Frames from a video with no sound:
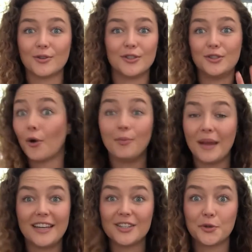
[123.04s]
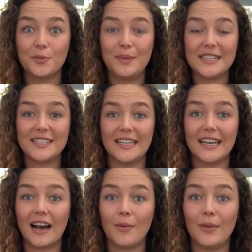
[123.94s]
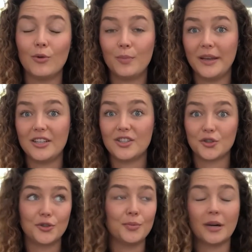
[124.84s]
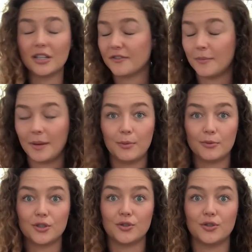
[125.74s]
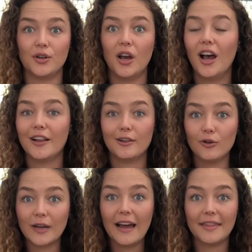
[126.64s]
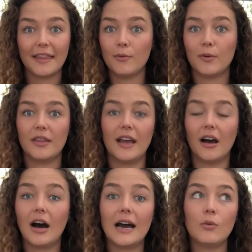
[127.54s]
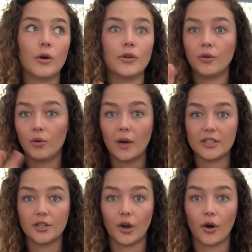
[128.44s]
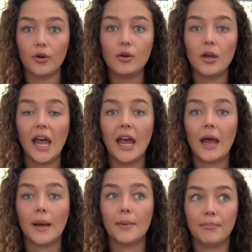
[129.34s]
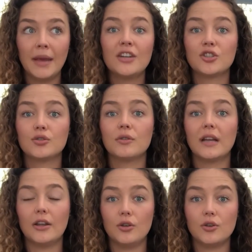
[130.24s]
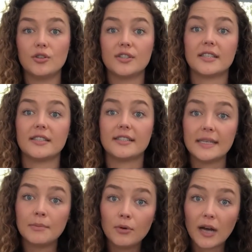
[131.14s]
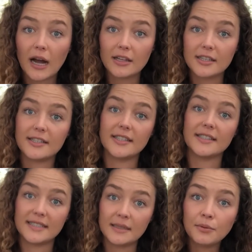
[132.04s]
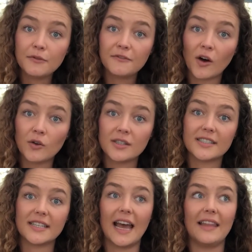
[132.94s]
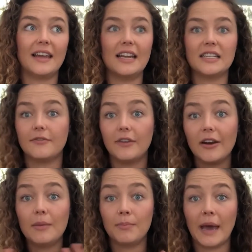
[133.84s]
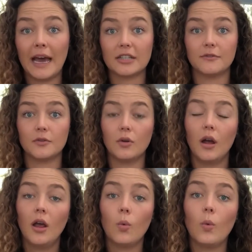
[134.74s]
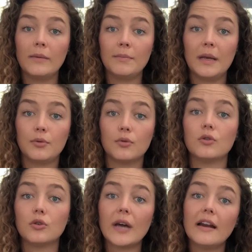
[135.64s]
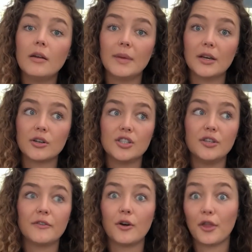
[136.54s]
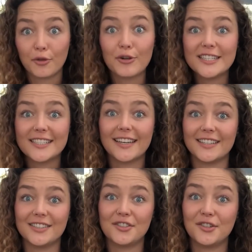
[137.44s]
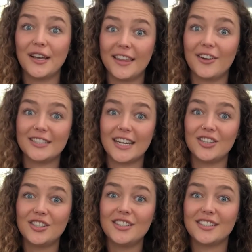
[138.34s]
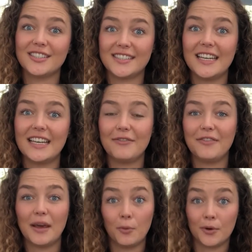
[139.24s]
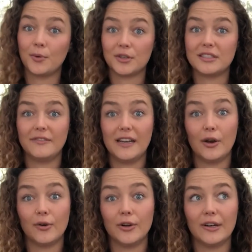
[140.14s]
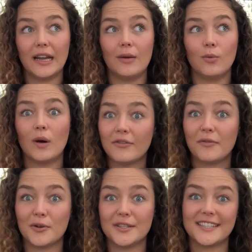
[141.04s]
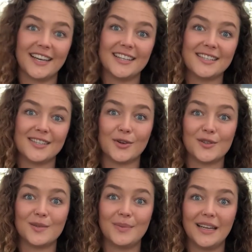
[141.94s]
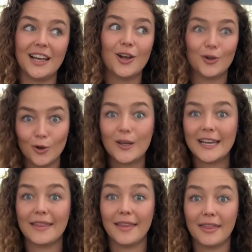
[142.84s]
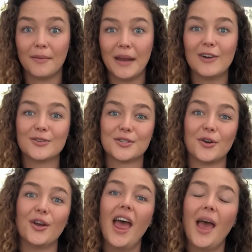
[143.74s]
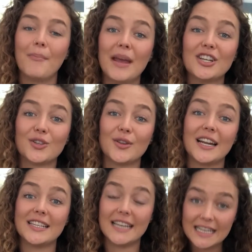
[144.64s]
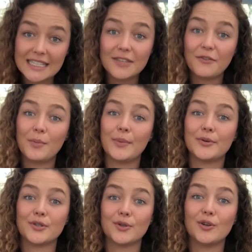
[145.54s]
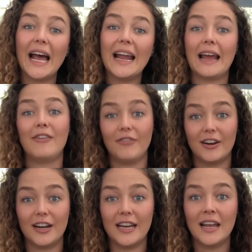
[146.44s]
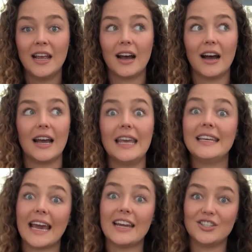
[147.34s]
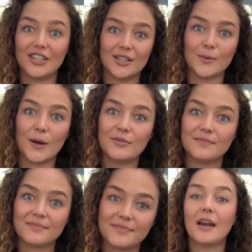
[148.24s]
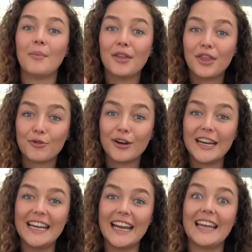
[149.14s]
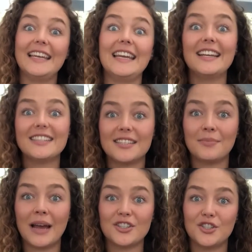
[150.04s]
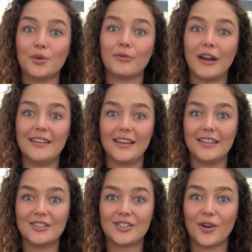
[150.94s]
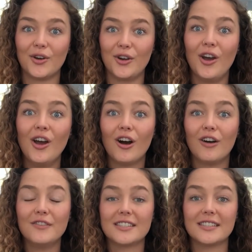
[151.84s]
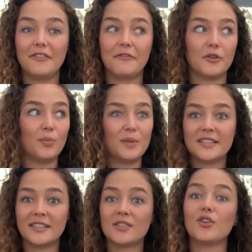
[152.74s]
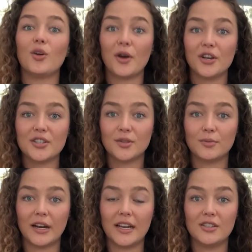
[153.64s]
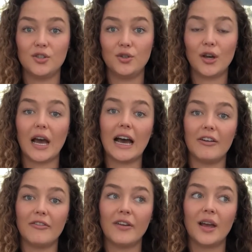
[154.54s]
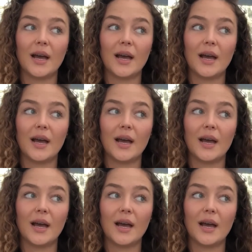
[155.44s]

or don't make it too busy. Um, it will be too much for people to look at. They, their eye won't know where to go. Make sure that you use simple colors, simple fonts, and that it's very impactful when people look at it because you've got three seconds to get their attention to see if they want to watch the video or not. And one of those seconds is going to be looking at the thumbnail. So make sure that it's easy for people to look at and very uh, engaging as well. Number three, it needs to match your branding. So, obviously, for your business or your personal brand, you have